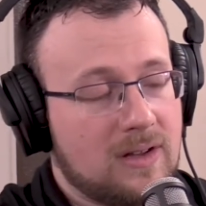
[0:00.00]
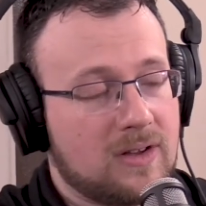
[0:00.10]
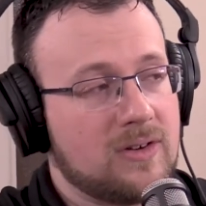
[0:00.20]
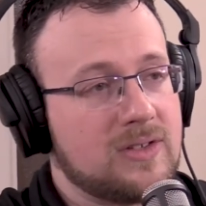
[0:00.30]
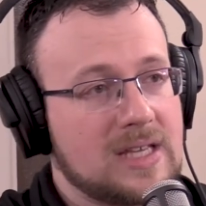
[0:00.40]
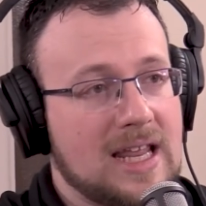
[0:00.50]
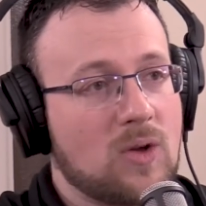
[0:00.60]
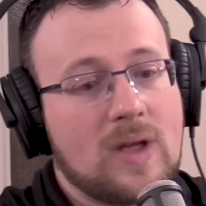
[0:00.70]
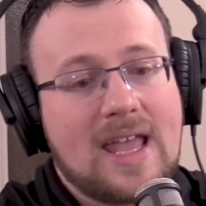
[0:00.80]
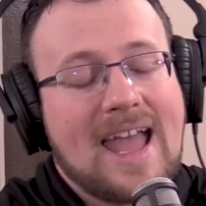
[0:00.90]
current
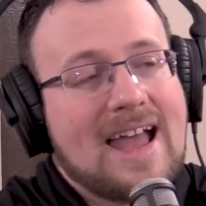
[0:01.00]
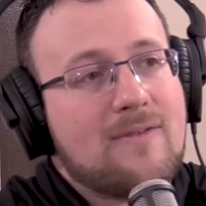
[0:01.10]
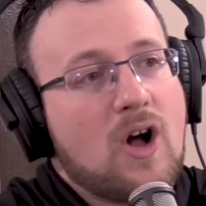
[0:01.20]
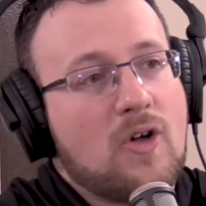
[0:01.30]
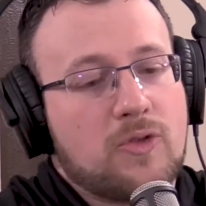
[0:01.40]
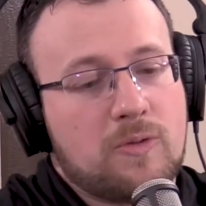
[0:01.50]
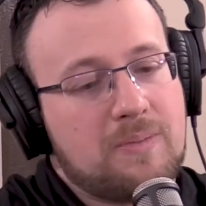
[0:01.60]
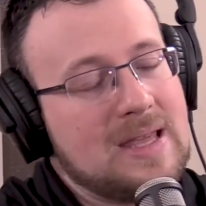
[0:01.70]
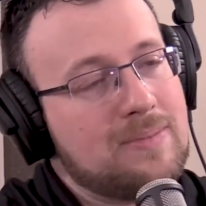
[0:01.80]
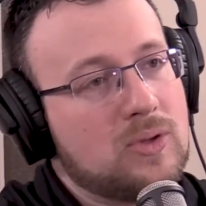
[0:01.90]
setting, we have other
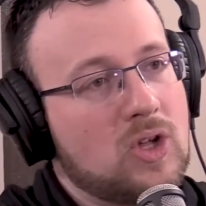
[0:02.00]
people